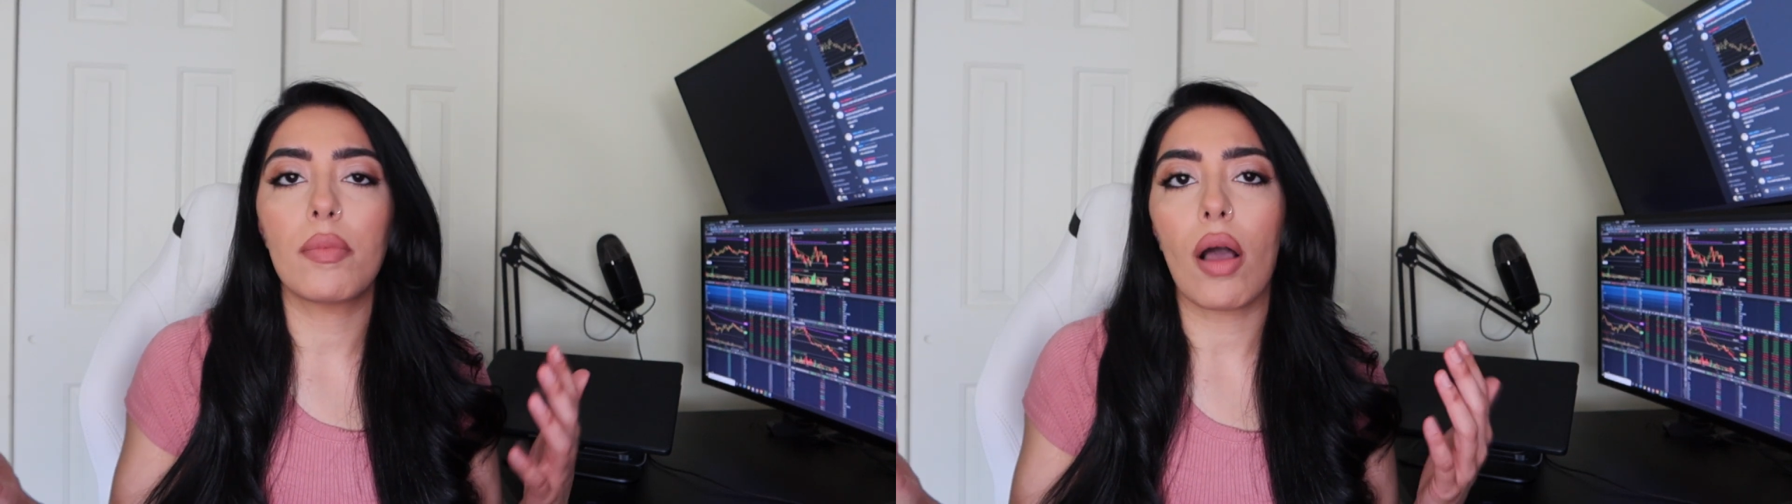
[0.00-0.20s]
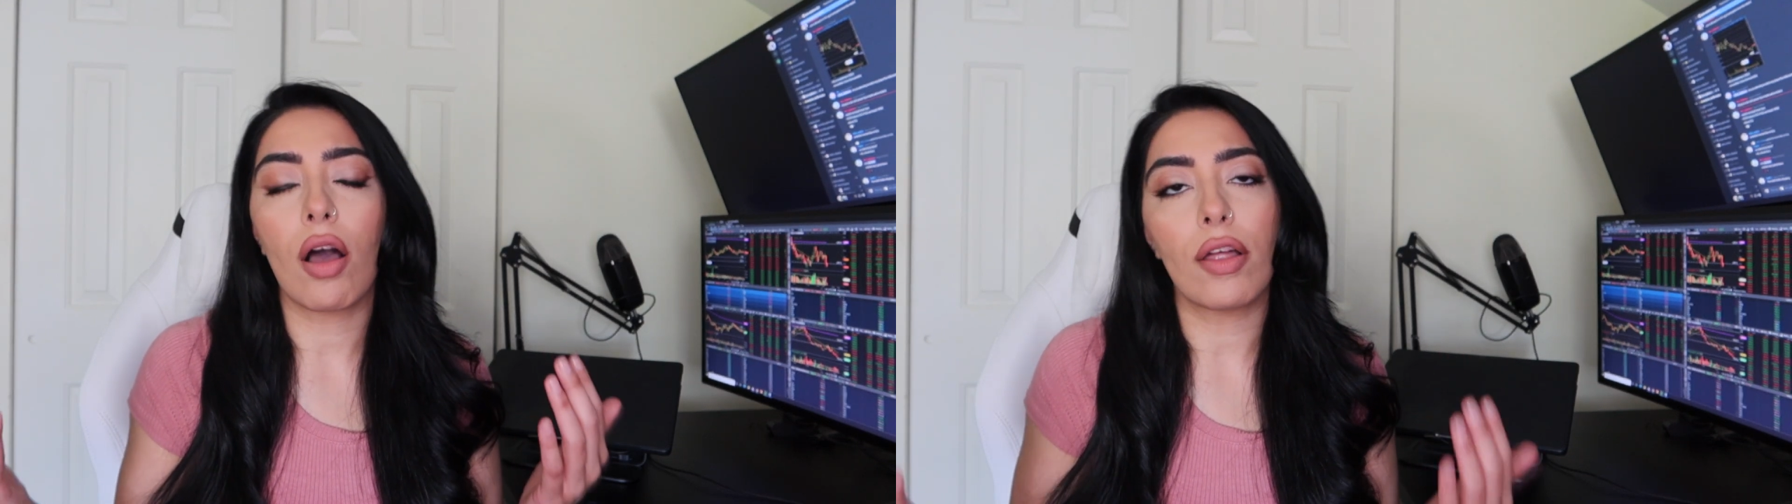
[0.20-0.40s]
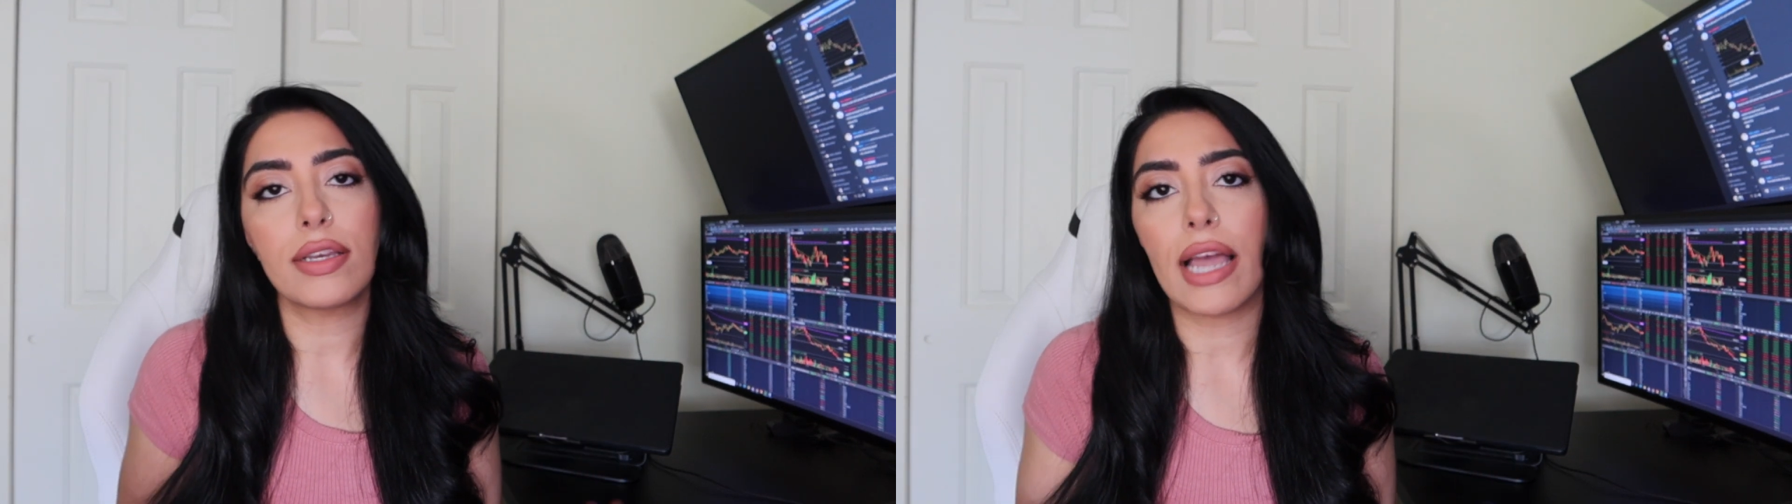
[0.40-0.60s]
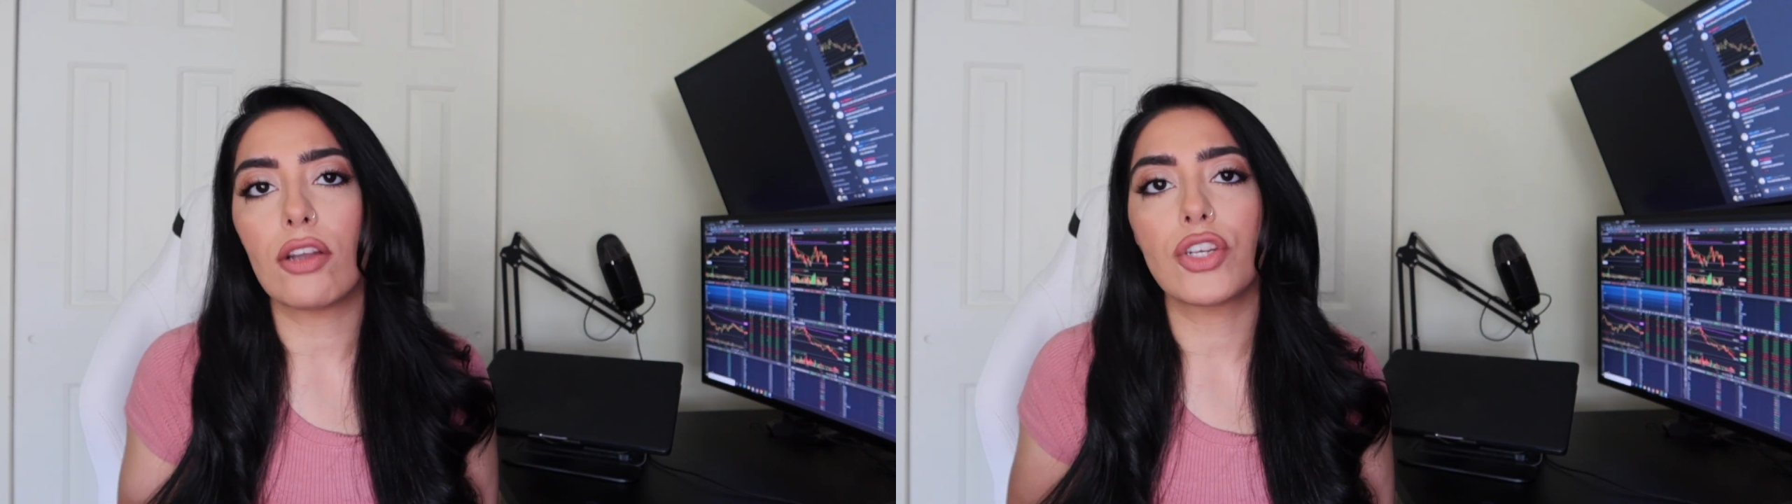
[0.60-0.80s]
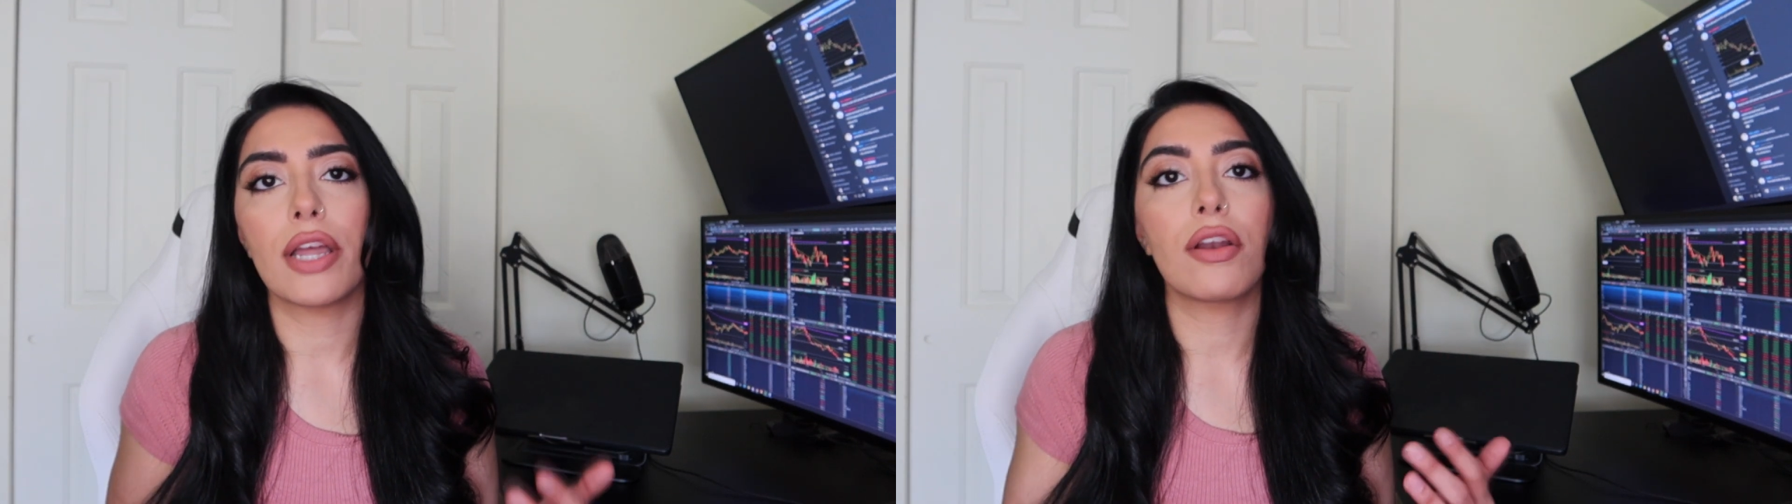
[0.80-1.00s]

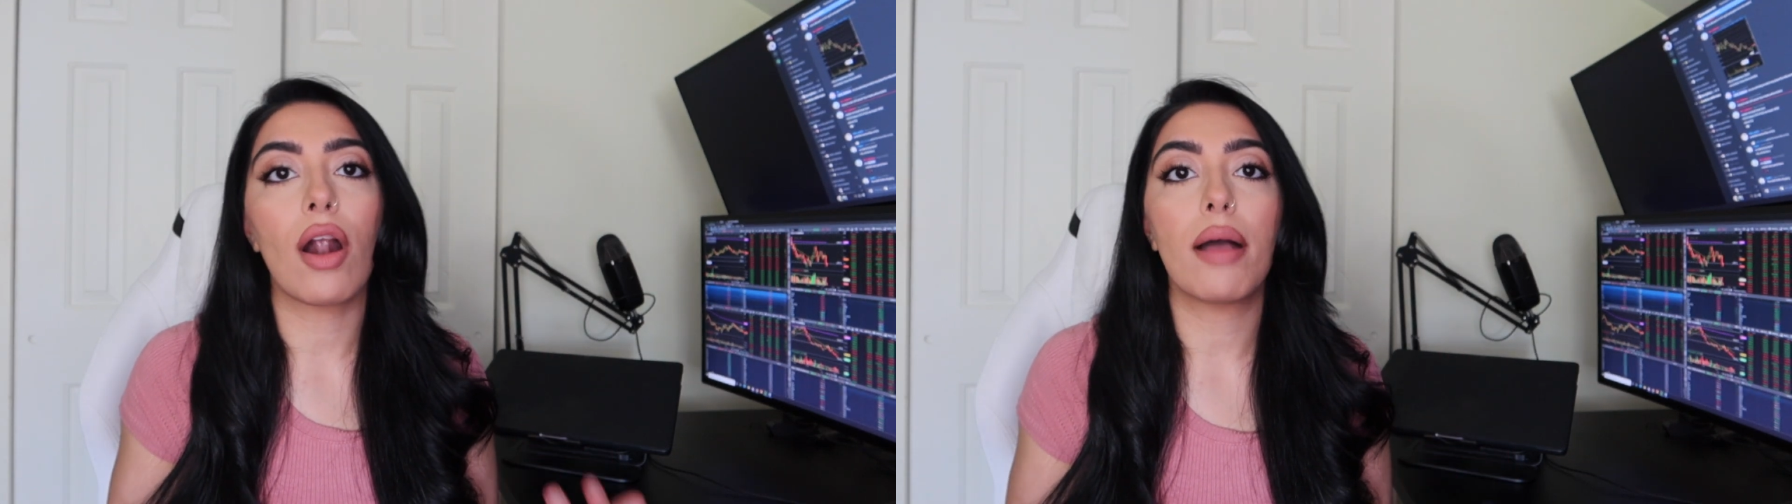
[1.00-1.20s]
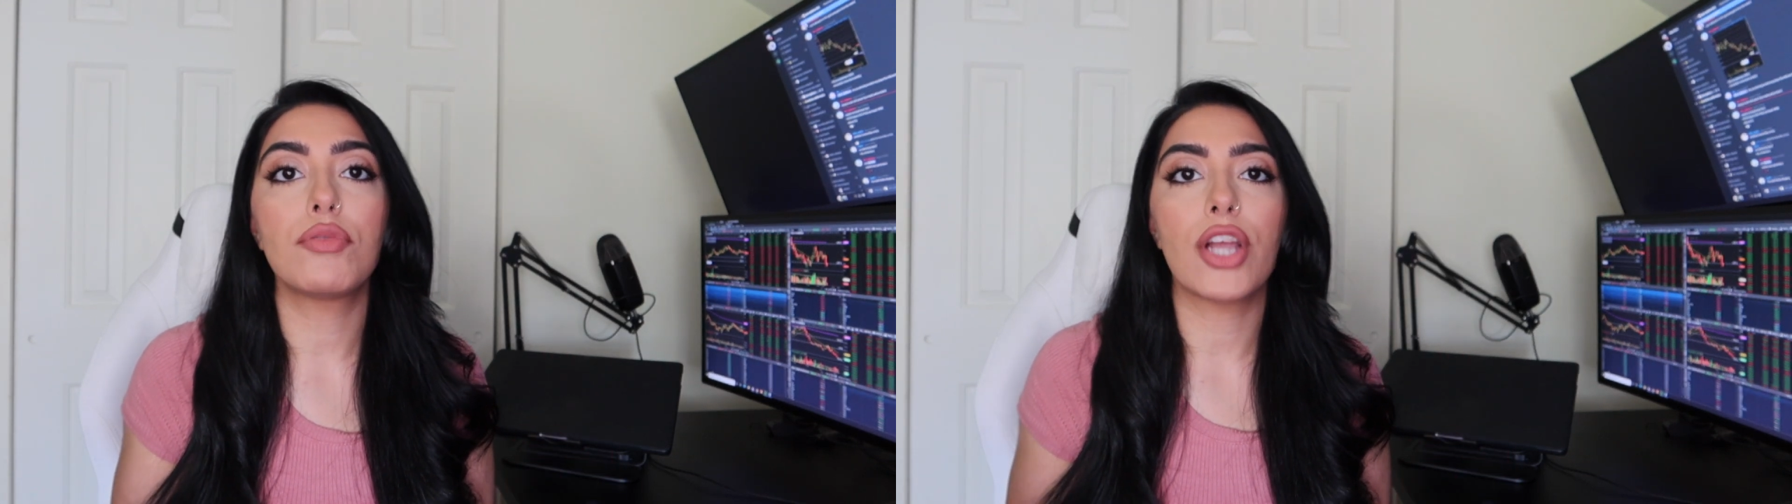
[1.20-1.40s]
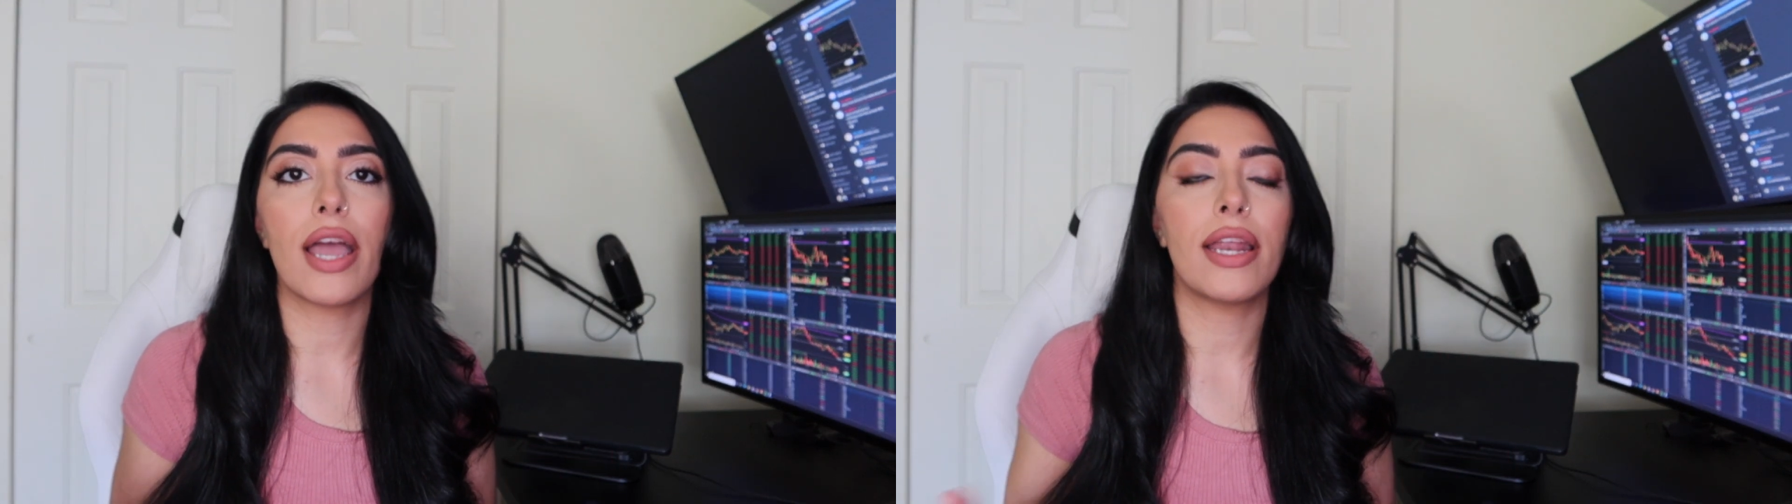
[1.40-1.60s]
downtrend or uptrend